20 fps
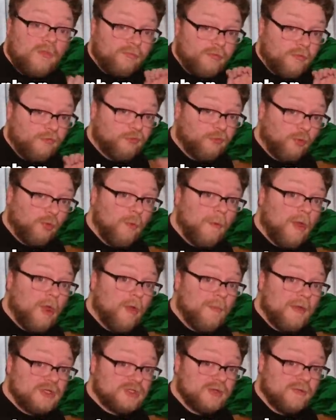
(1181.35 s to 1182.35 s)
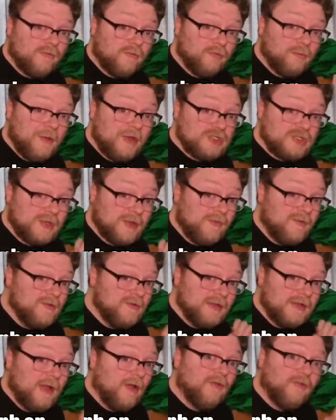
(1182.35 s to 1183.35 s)
The Screwball missions, especially in the
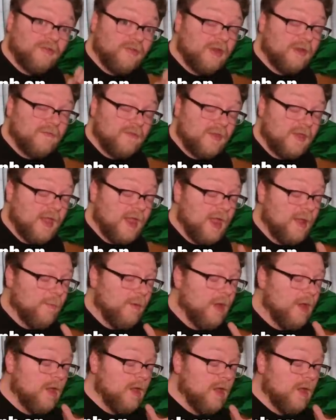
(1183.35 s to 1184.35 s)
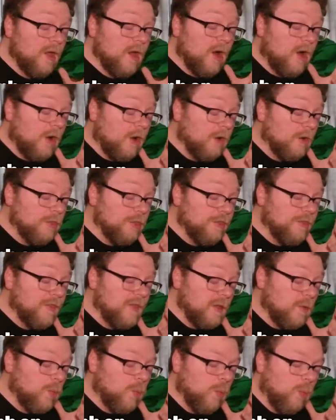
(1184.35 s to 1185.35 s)
DLC of the game, are
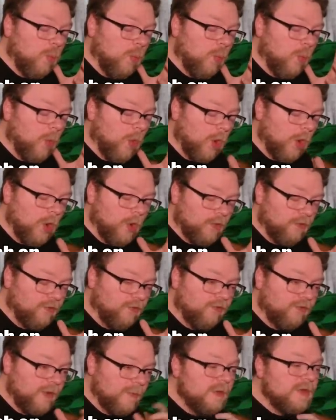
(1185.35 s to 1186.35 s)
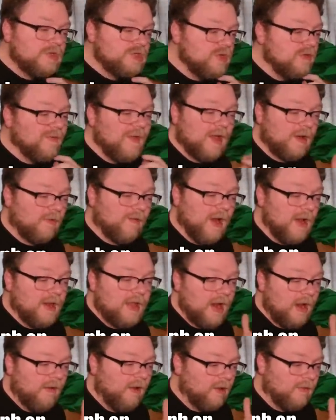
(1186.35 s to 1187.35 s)
the worst. I mean, she's not a
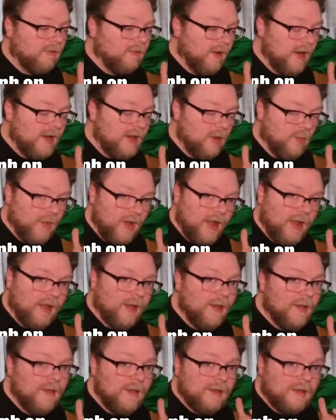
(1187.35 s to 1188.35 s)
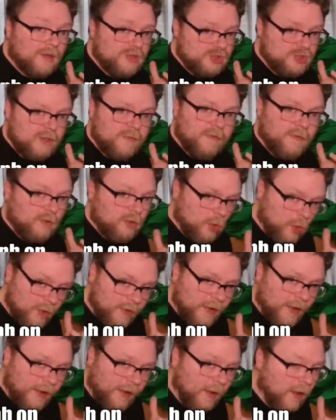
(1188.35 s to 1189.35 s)
great character anyway, because she's
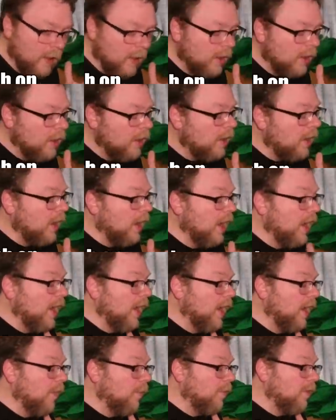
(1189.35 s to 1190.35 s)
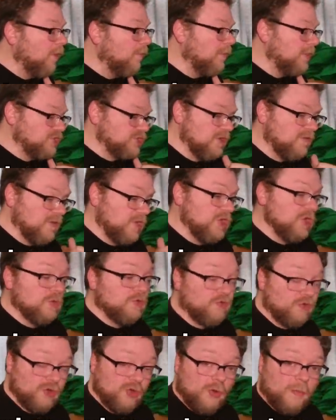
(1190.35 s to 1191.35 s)
annoying. But she's a
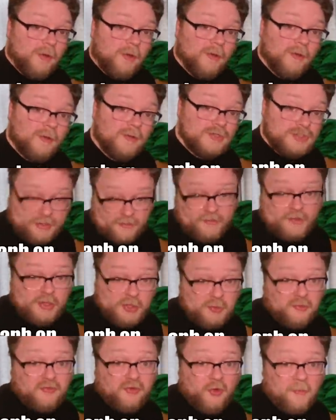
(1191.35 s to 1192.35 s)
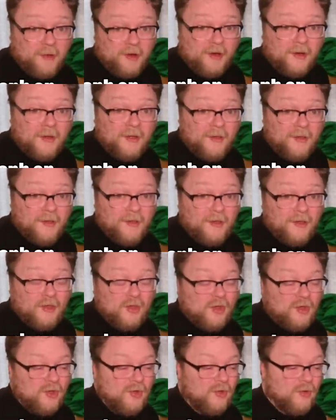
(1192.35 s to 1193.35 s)
YouTube She's a YouTuber
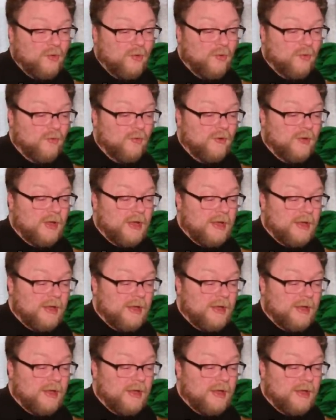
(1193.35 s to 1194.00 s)
who